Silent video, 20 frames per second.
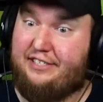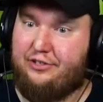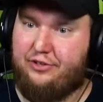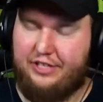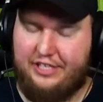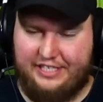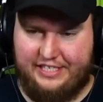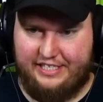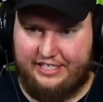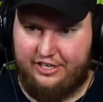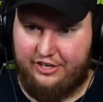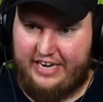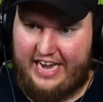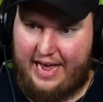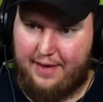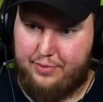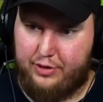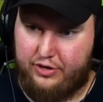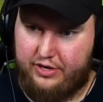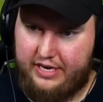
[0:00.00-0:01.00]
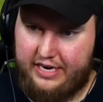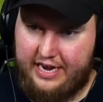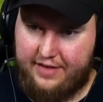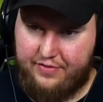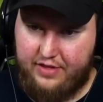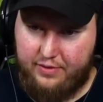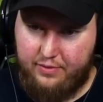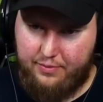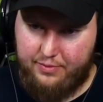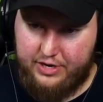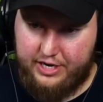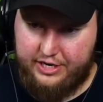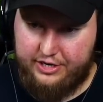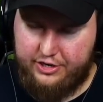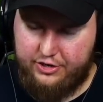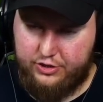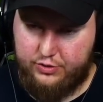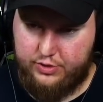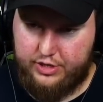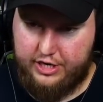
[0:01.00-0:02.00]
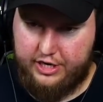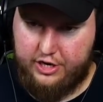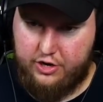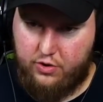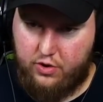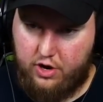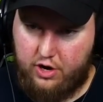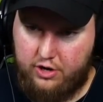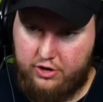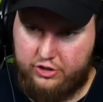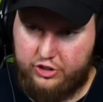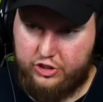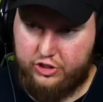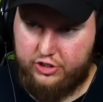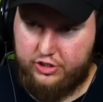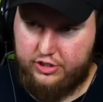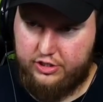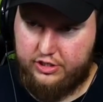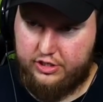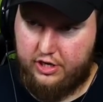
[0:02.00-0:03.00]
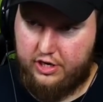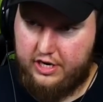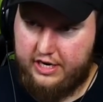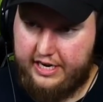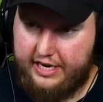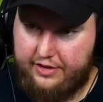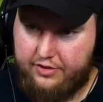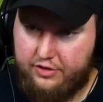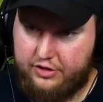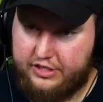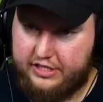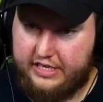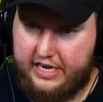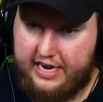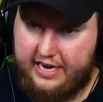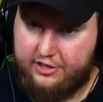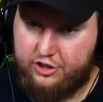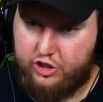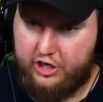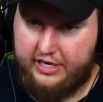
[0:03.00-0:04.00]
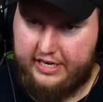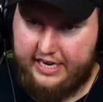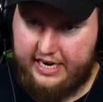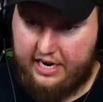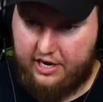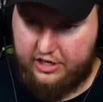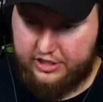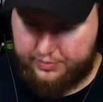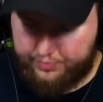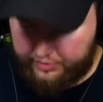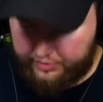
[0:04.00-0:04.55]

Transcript: so this is their capital, and I think what we're going to do is we're going to go archers on either side, try to get out as